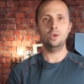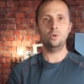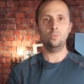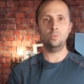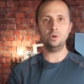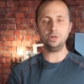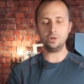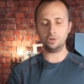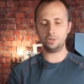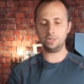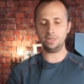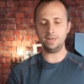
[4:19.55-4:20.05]

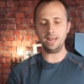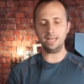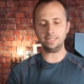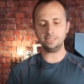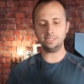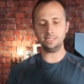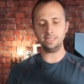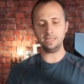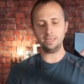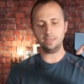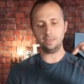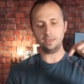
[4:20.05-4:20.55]
When you're
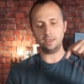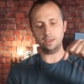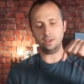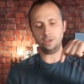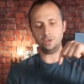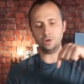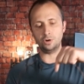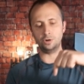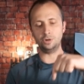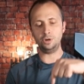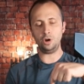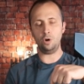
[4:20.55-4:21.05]
connecting
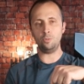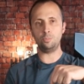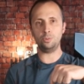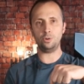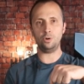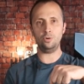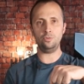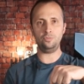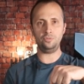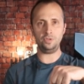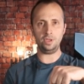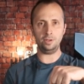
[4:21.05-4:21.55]
your
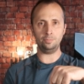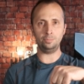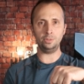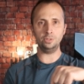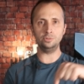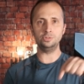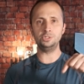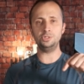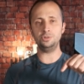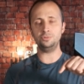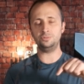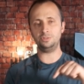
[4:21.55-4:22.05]
GoPro via
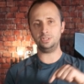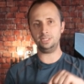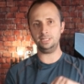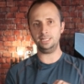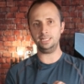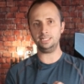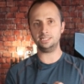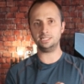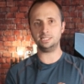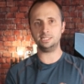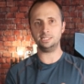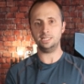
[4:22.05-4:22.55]
Bluetooth to
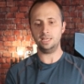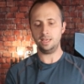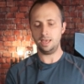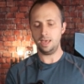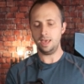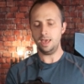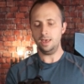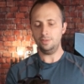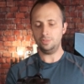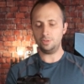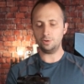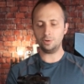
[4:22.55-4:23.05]
this,
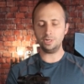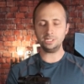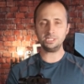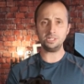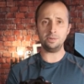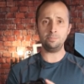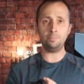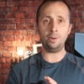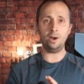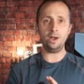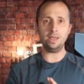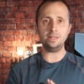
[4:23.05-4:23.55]
there is
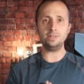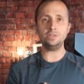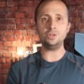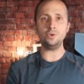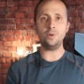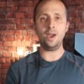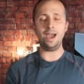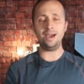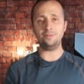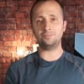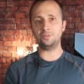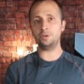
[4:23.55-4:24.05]
a button
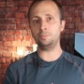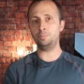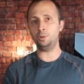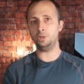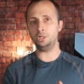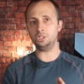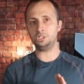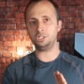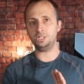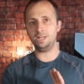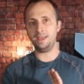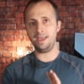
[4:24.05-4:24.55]
you have to
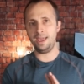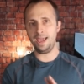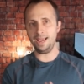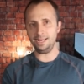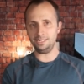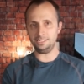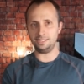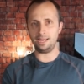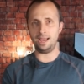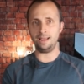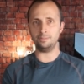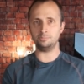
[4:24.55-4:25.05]
push
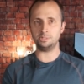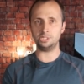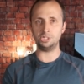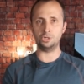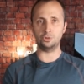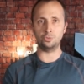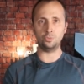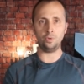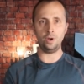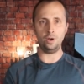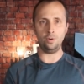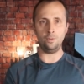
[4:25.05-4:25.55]
8 times
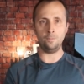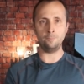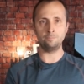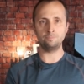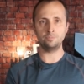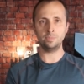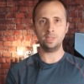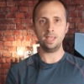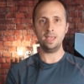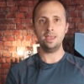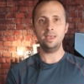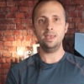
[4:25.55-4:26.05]
in a row.
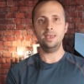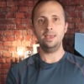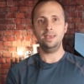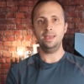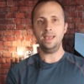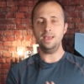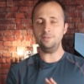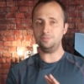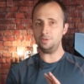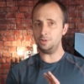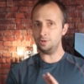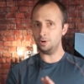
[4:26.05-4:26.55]

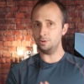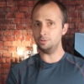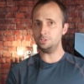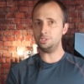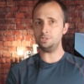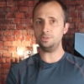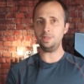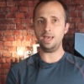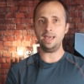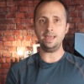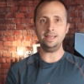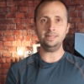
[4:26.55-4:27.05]
If you don't
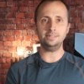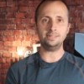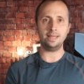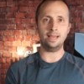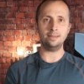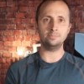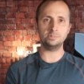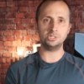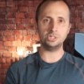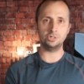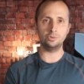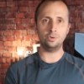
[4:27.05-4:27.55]
do that 8
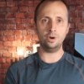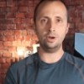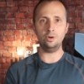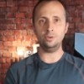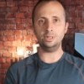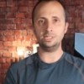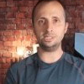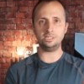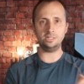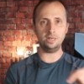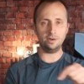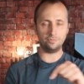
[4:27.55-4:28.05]
times in a
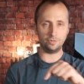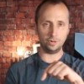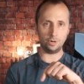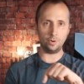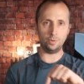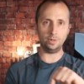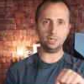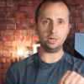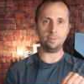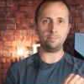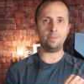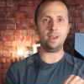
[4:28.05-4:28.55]
row, it's never
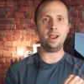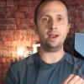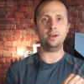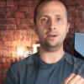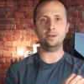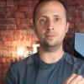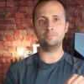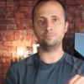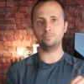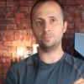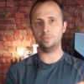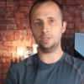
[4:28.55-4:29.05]
going to
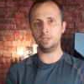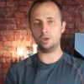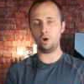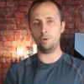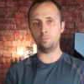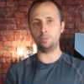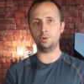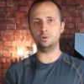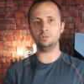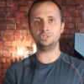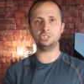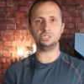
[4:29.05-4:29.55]
pair. The
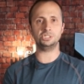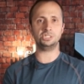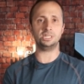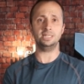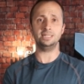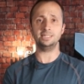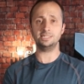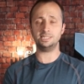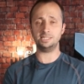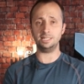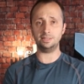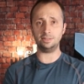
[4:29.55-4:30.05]
GoPro is just
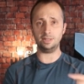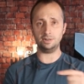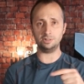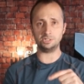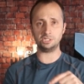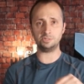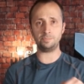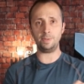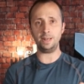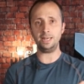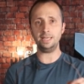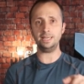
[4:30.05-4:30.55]
gonna sit there
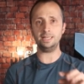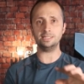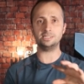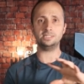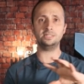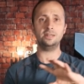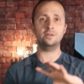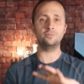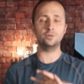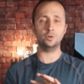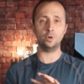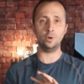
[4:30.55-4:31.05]
spinning,
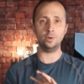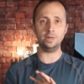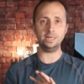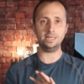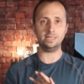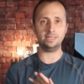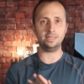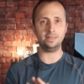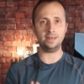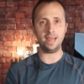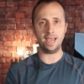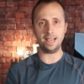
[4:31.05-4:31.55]
it's never going
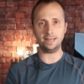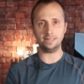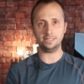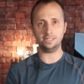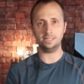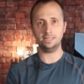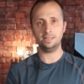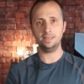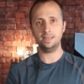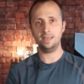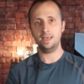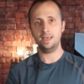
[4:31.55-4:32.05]
to connect.